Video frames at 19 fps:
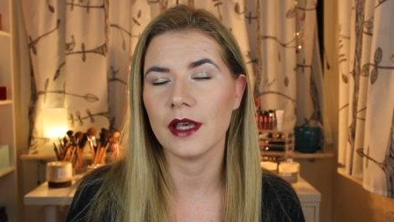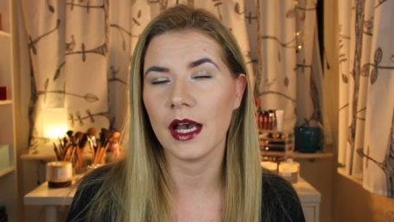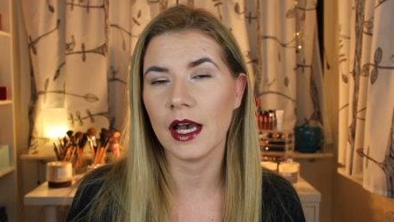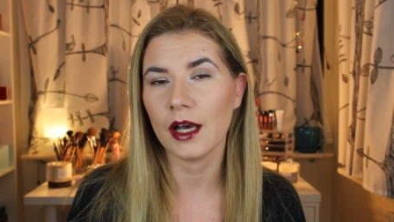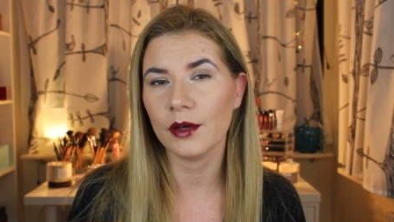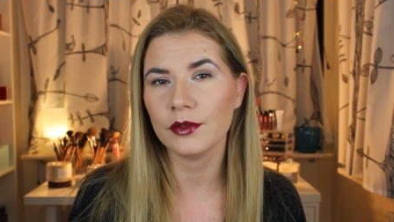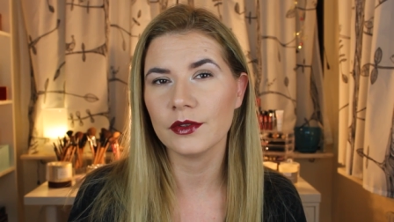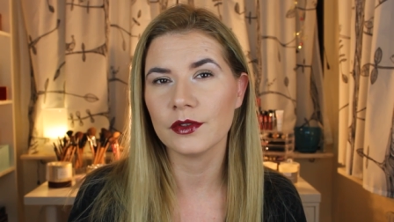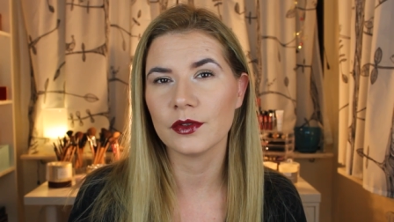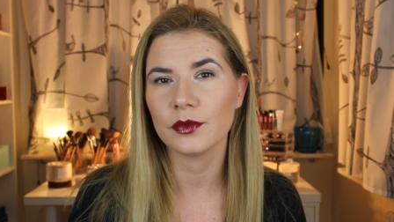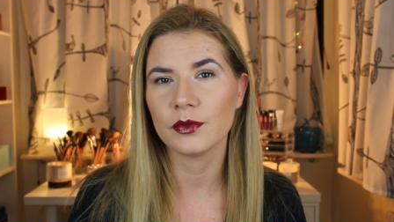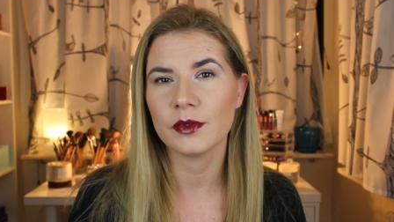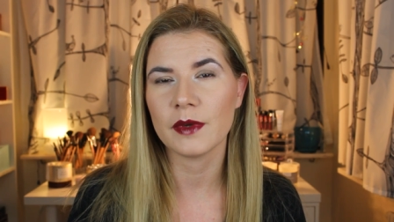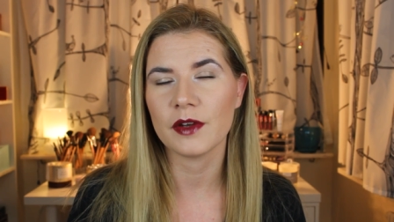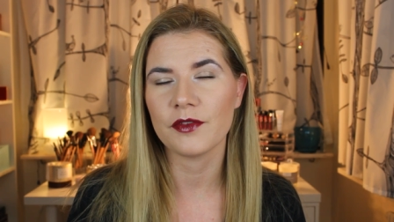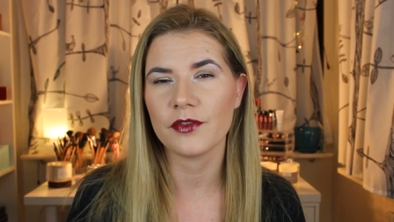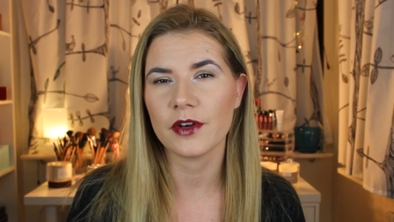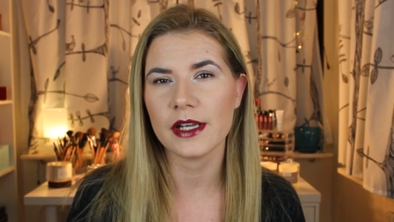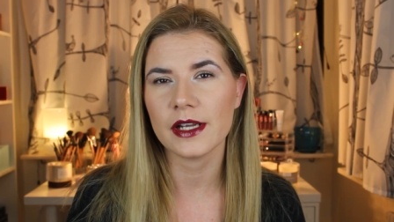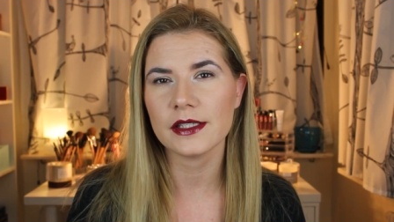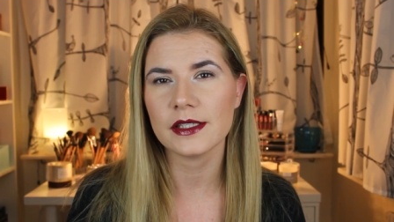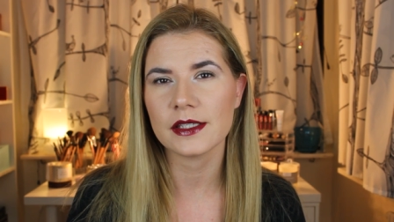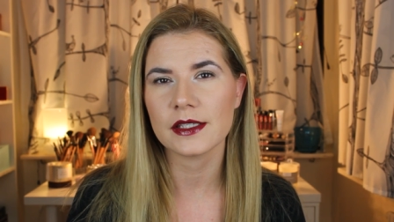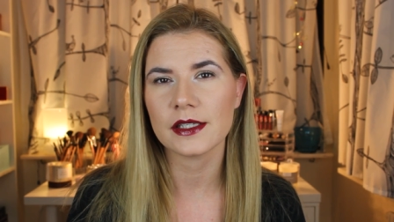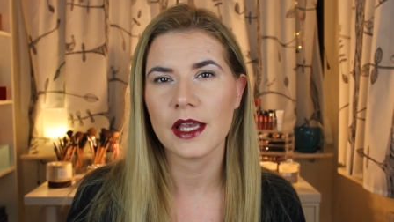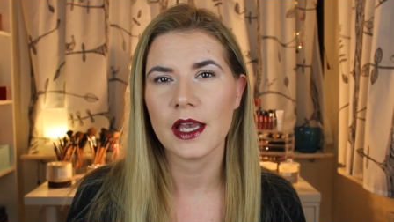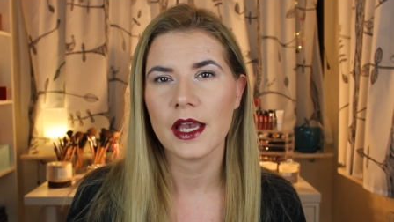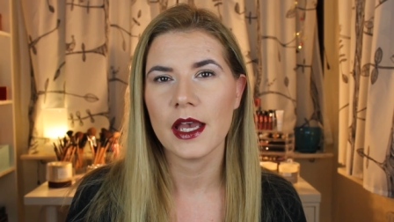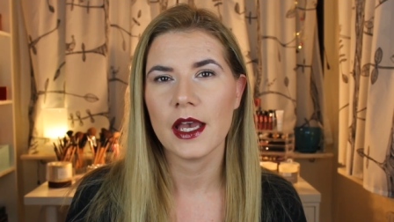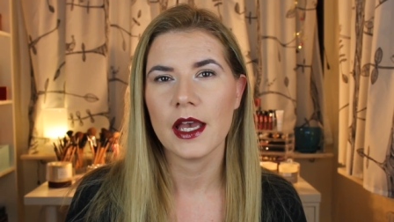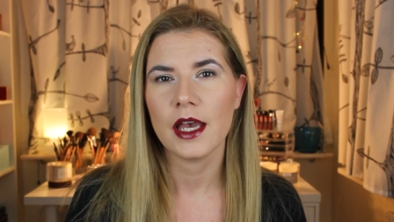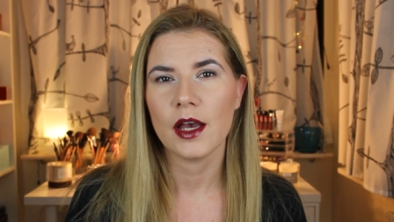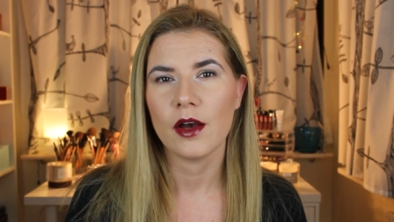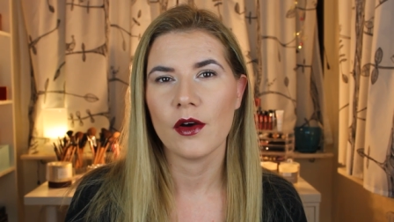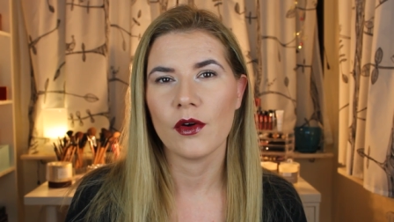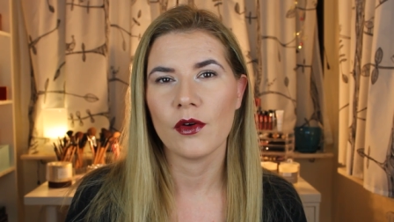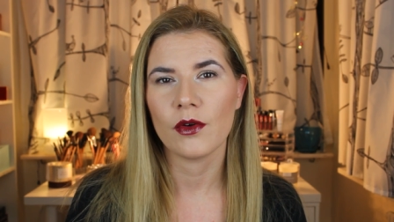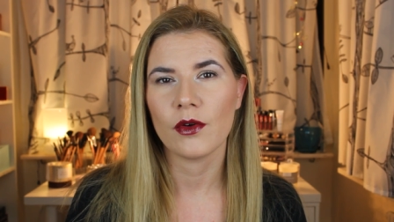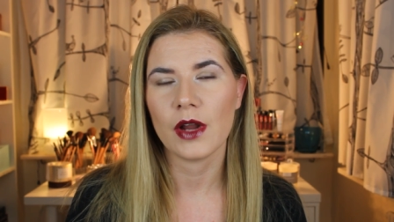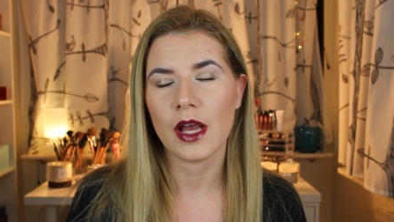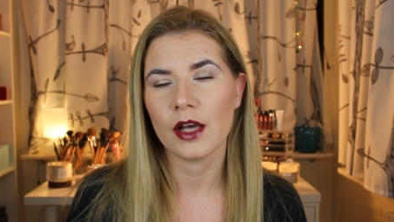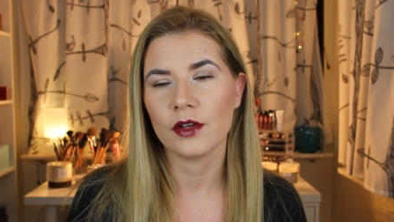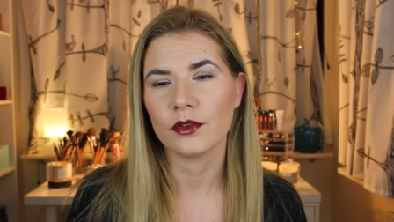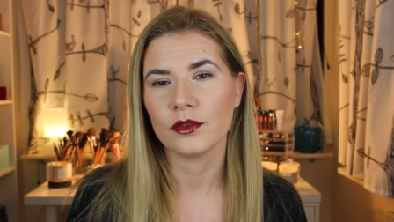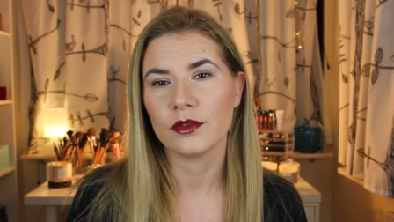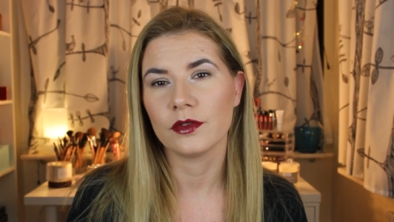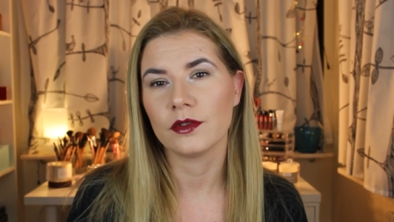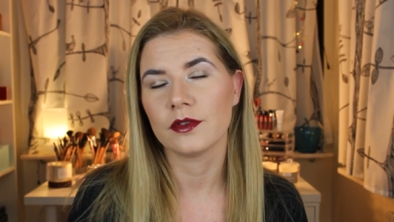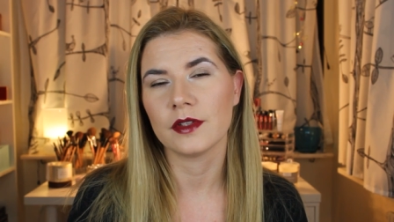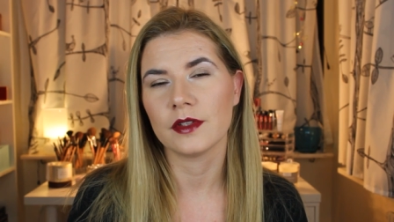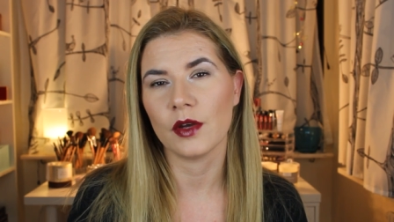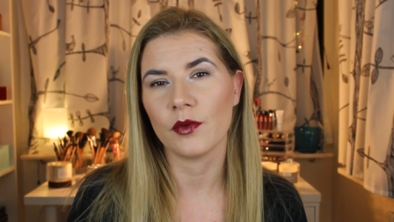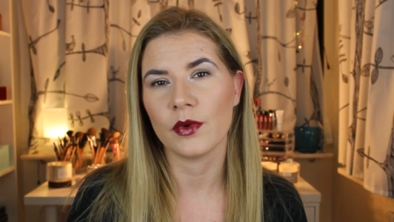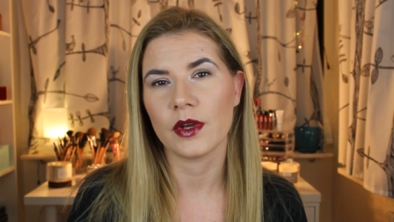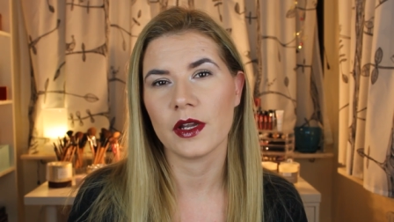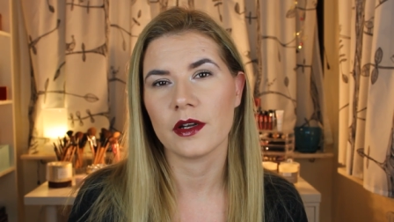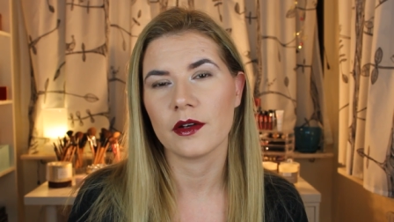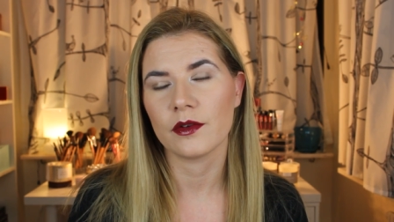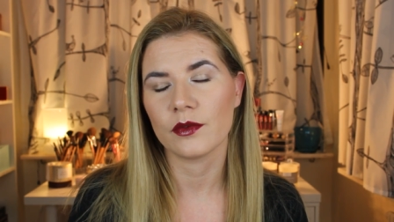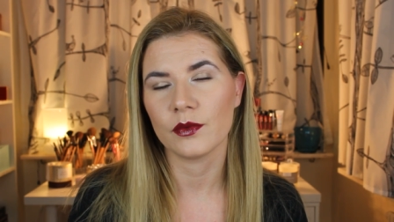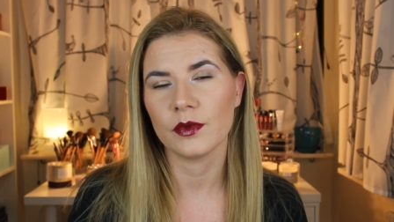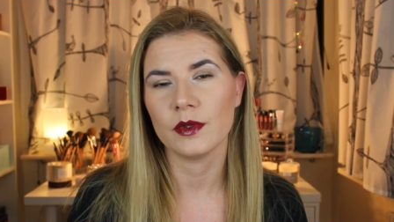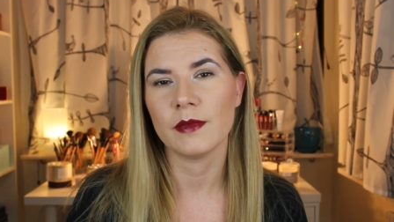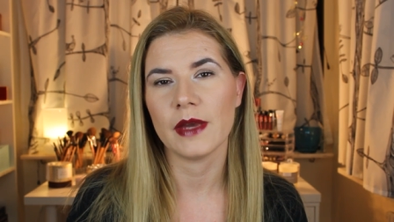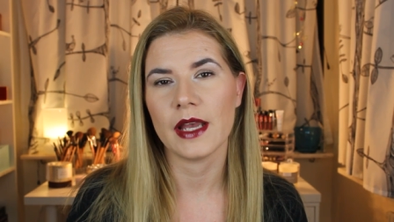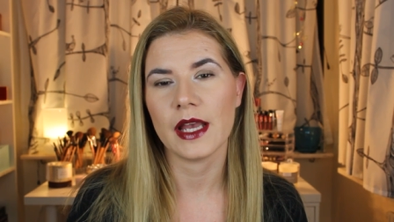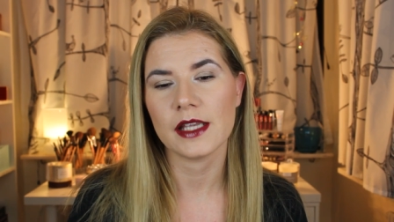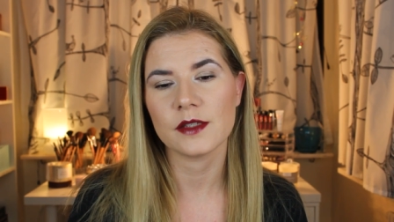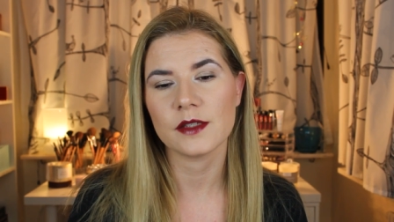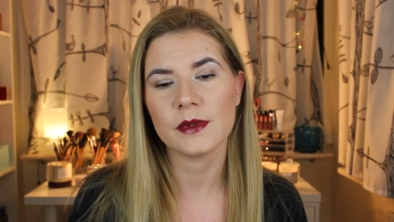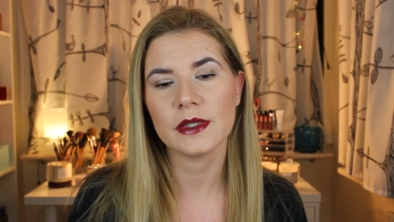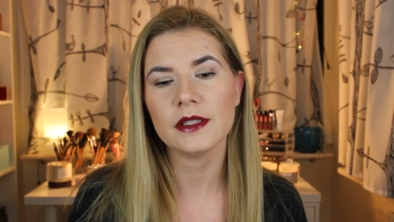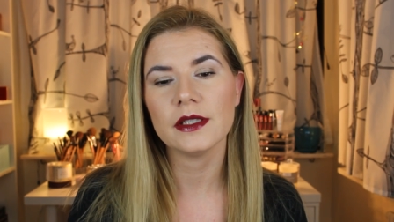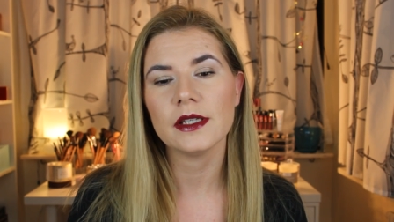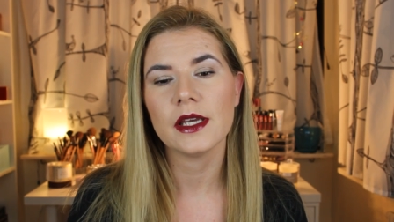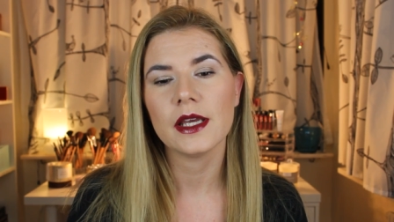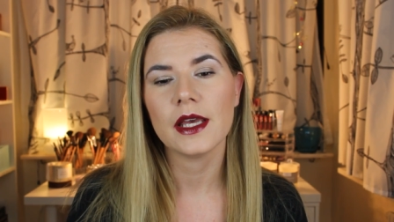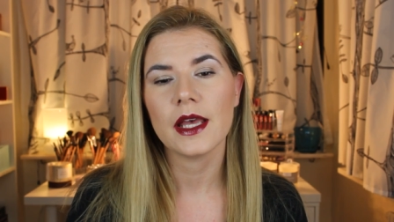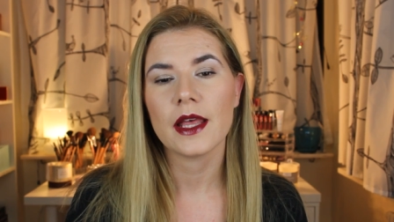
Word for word: out with my friends or out somewhere with my husband